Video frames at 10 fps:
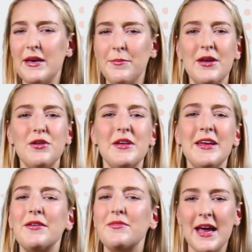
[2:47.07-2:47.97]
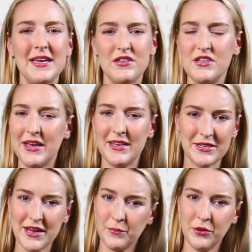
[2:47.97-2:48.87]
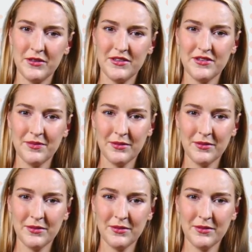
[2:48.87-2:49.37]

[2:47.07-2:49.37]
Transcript: by creating vast genetic networks.